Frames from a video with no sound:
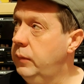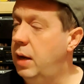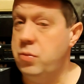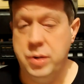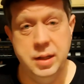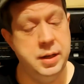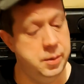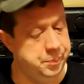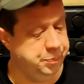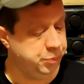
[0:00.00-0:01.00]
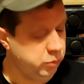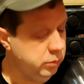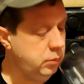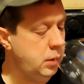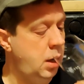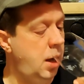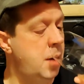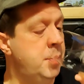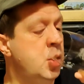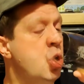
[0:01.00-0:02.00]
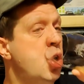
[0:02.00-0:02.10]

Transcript: I really do. I